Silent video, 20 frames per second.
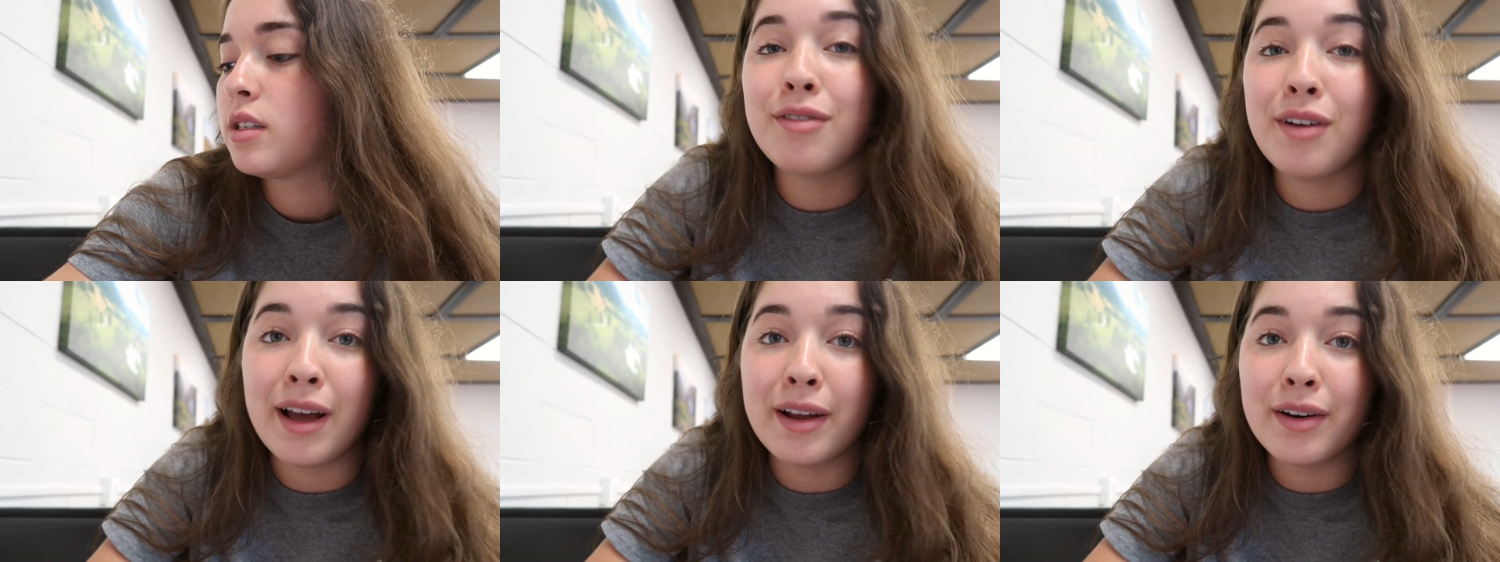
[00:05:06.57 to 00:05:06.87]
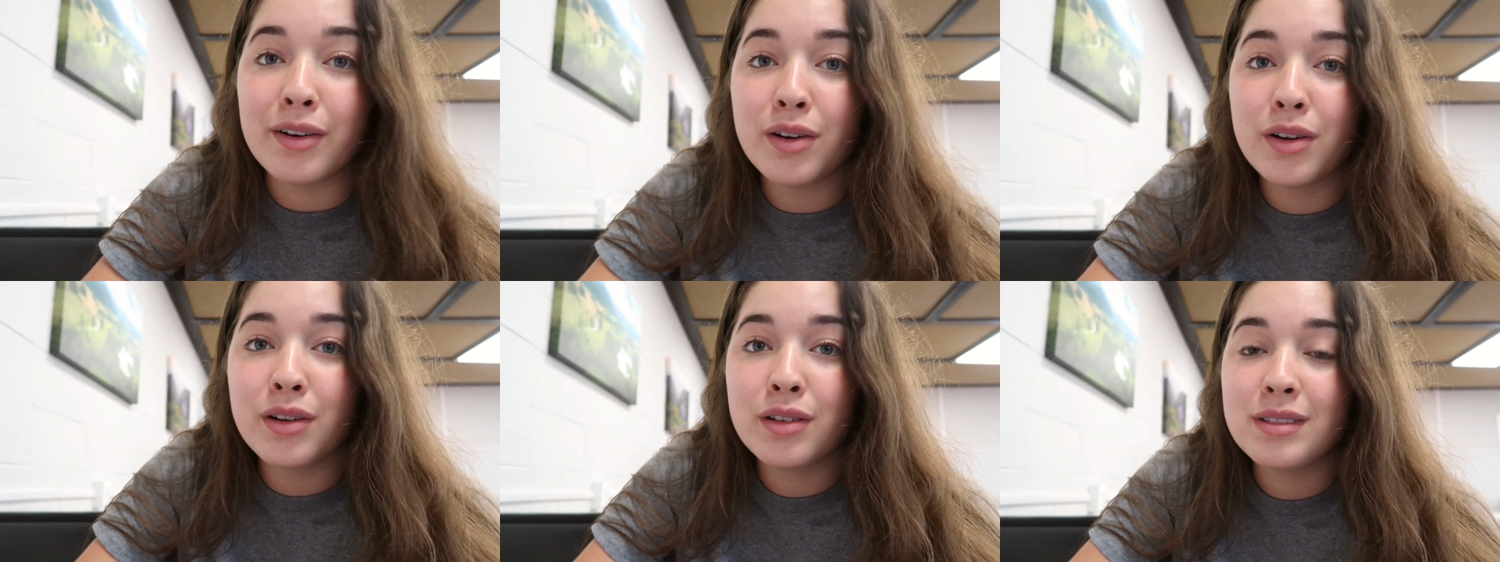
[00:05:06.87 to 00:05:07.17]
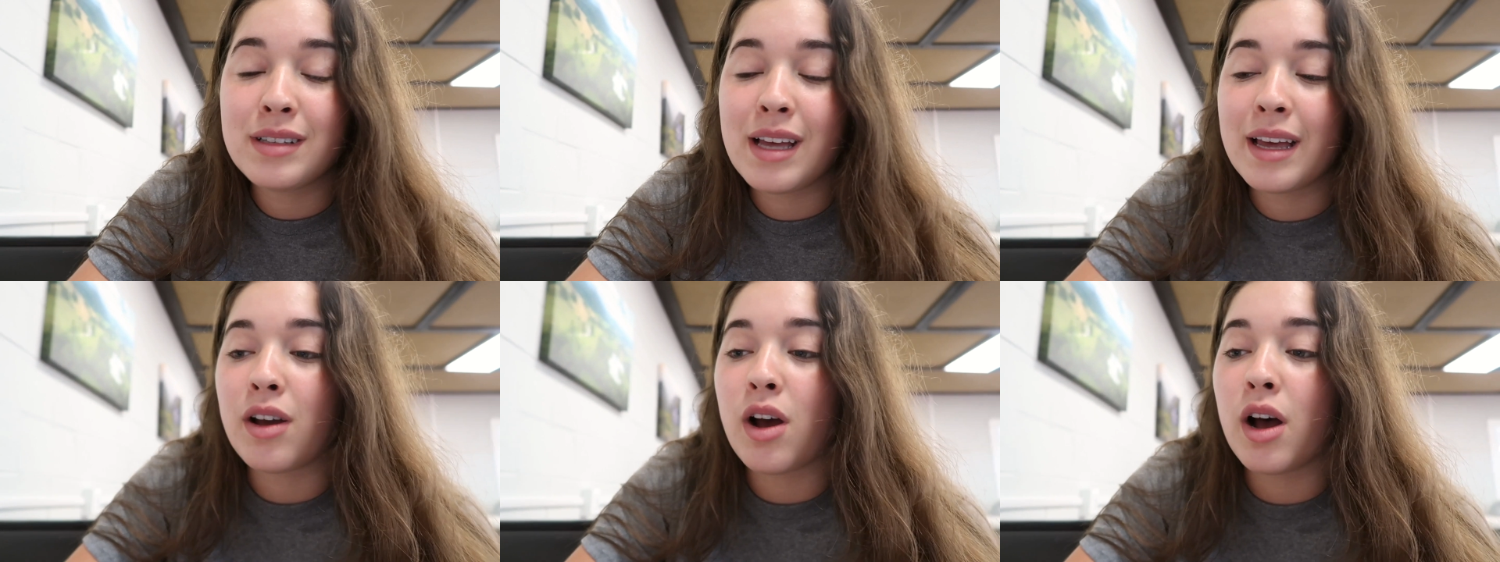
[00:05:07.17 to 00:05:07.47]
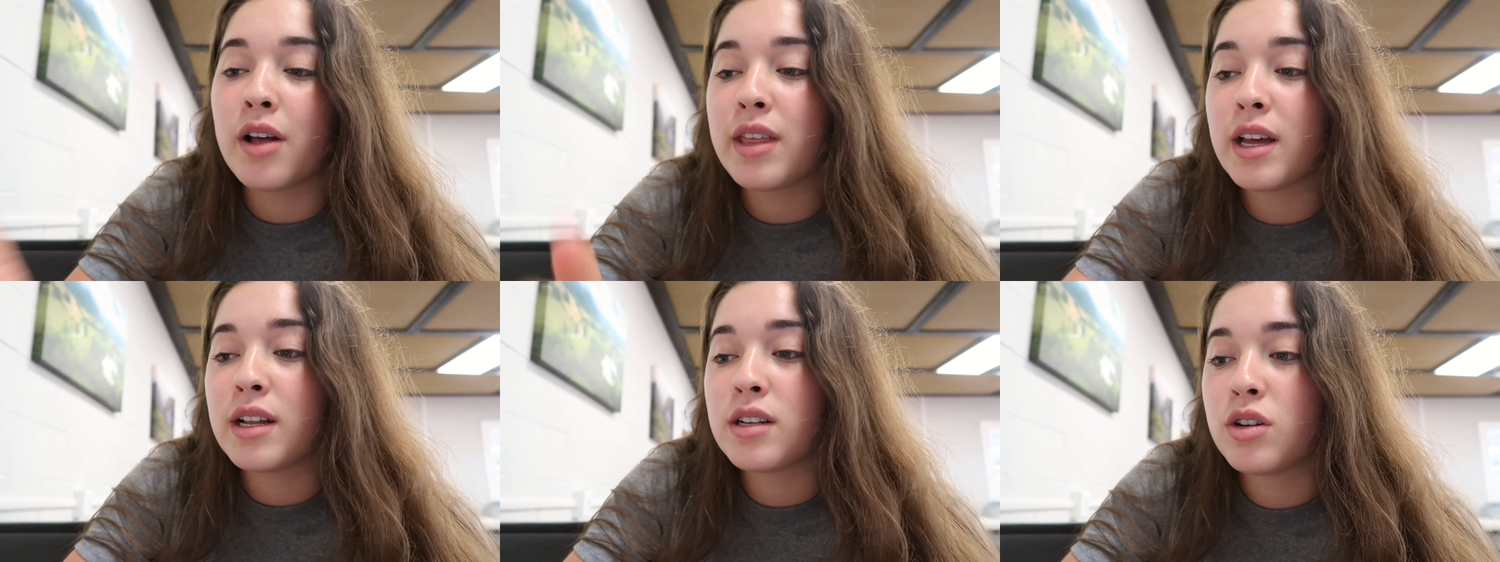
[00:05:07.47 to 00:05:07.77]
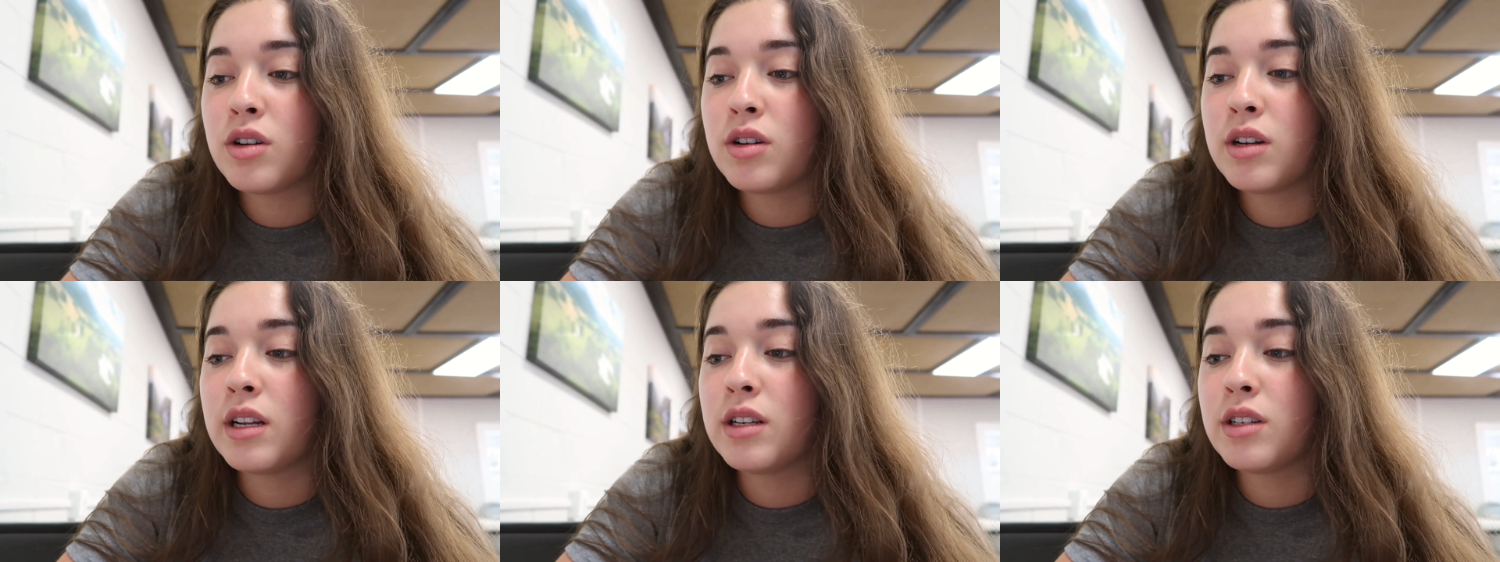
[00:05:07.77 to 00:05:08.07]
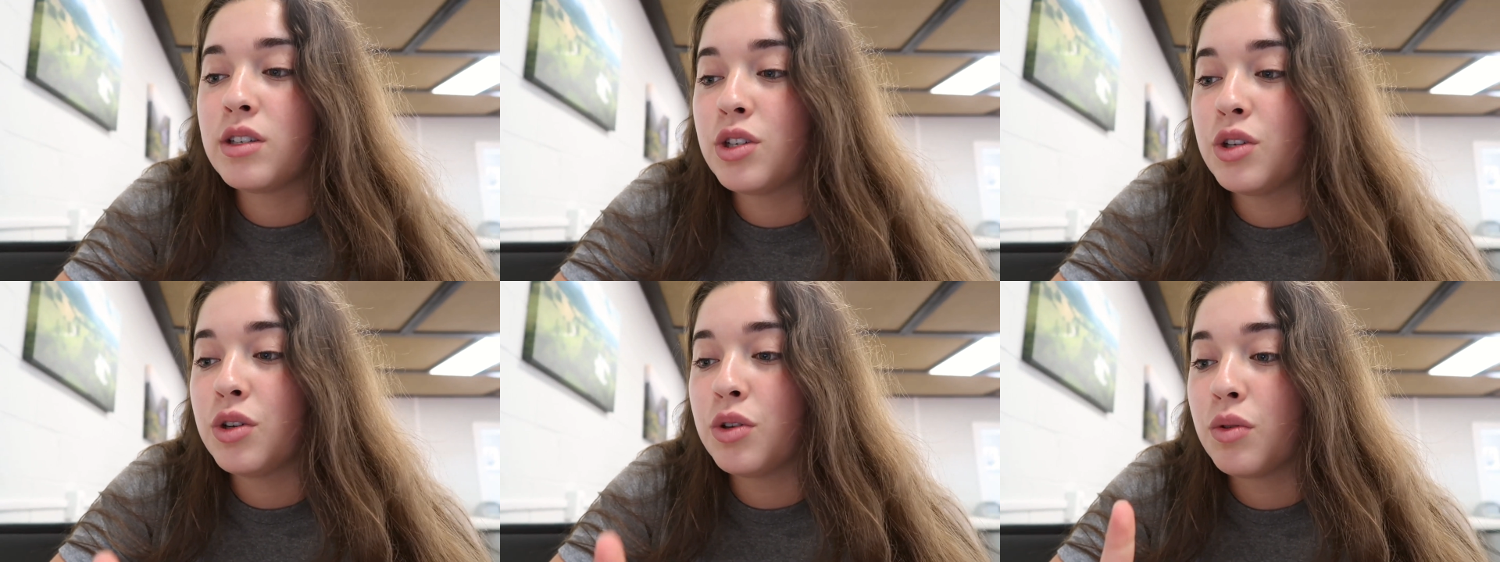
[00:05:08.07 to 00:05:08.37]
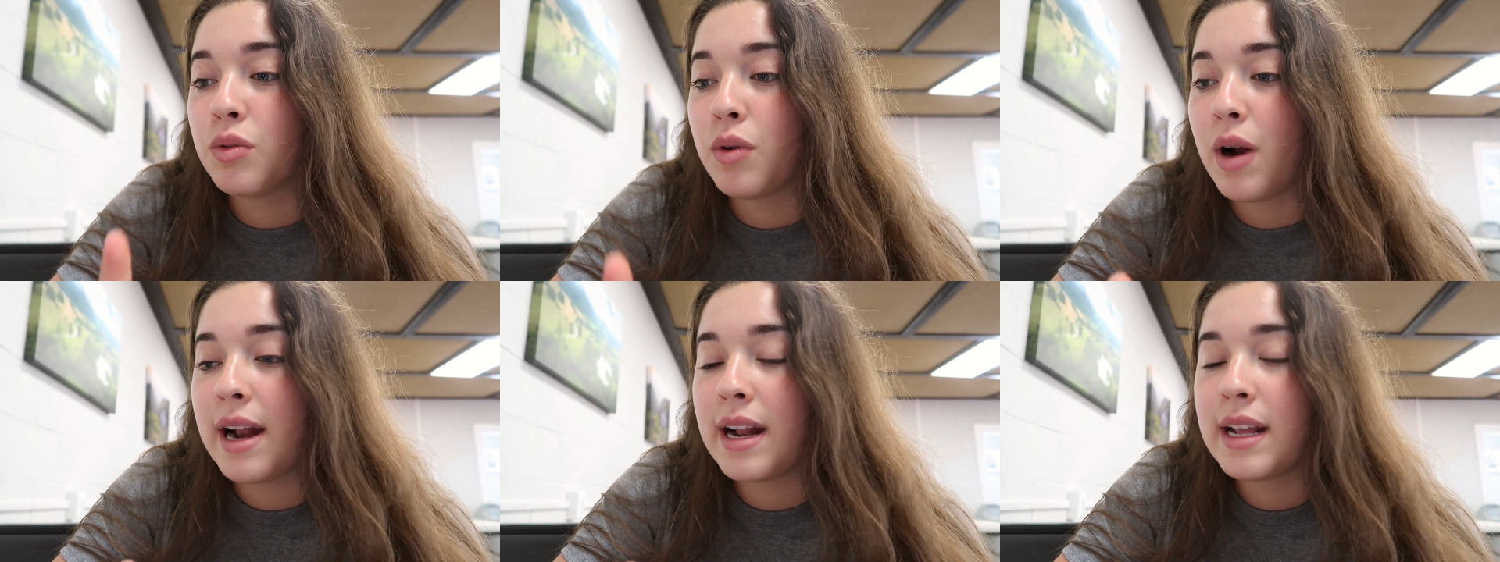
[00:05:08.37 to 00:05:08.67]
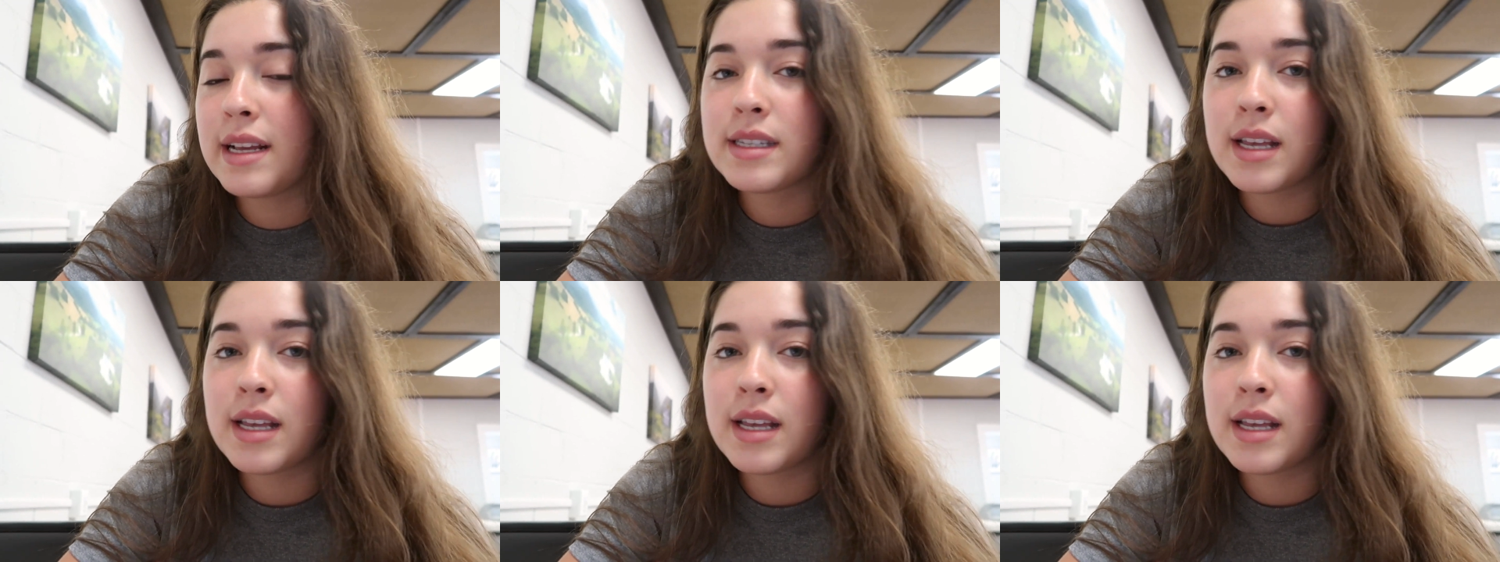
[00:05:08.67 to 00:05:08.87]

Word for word: final and got that turned into the writing